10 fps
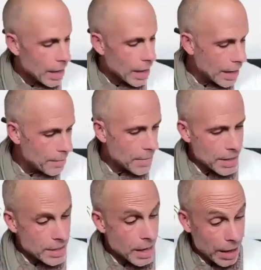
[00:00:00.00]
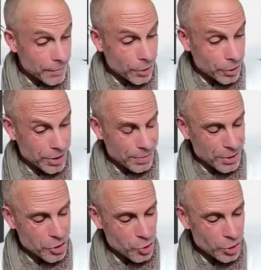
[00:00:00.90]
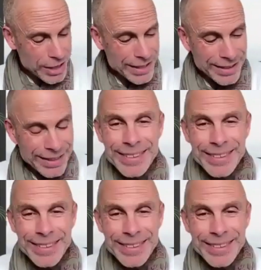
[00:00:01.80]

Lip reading: I've got something shortly.